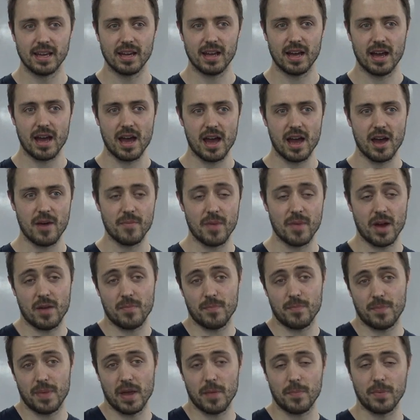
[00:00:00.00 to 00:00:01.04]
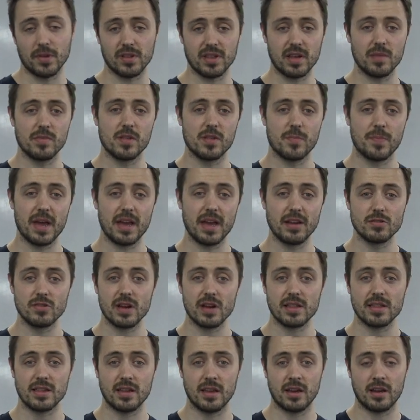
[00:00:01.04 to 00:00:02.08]
um, and people seem to be
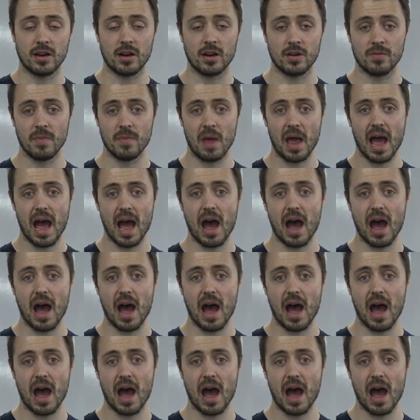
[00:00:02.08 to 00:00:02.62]
interested on